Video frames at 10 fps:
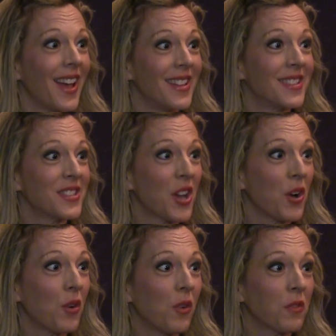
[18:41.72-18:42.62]
And
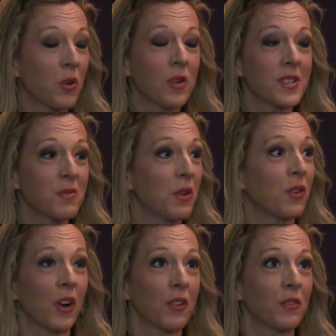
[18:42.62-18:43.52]
so, of course,
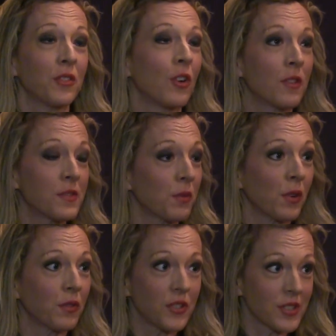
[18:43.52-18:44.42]
our nerves
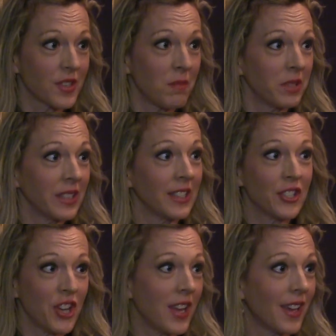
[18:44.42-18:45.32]
were just completely
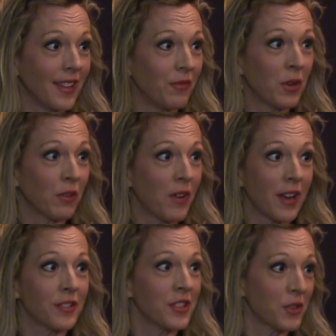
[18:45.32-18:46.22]
shaken. We were
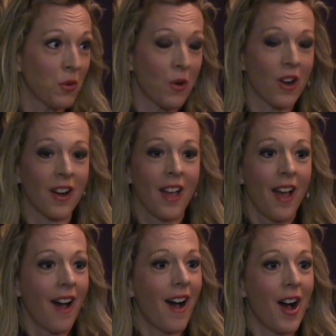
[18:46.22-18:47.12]
rattled to the core.
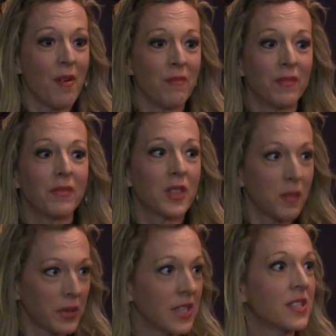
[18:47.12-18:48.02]

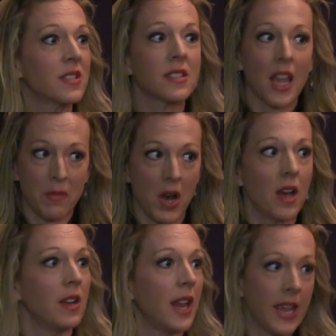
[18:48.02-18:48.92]
The police came
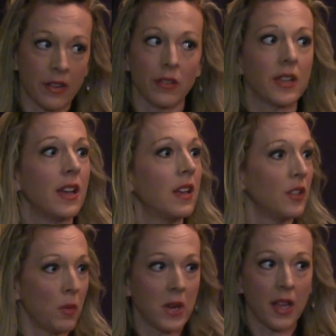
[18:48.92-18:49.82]
on and handled
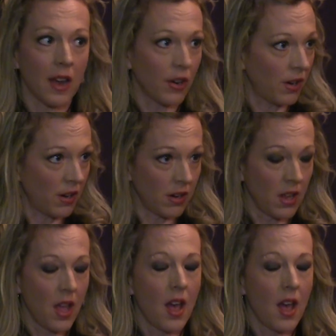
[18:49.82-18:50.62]
it. Nobody got hurt.